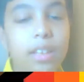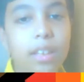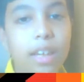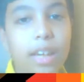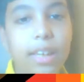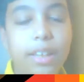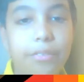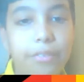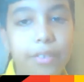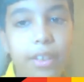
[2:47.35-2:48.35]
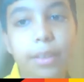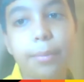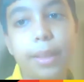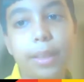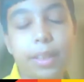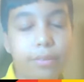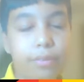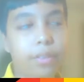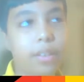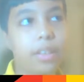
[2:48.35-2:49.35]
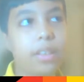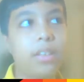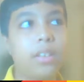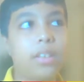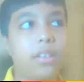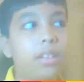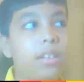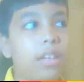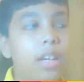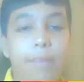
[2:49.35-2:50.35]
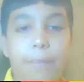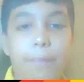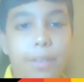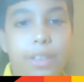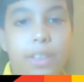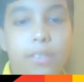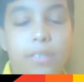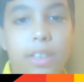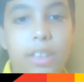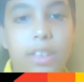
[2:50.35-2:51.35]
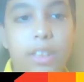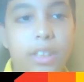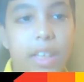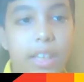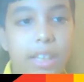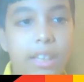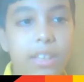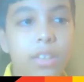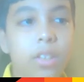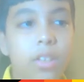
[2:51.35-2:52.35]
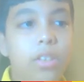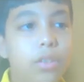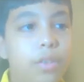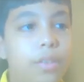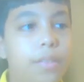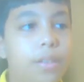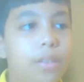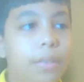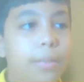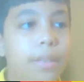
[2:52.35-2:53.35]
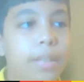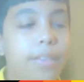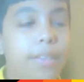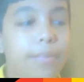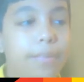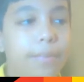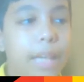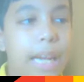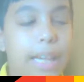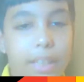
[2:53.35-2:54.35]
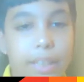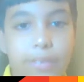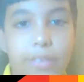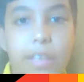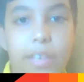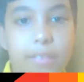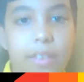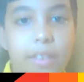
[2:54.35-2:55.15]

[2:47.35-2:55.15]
And if we have positivity inside us, so we will not be angry forever.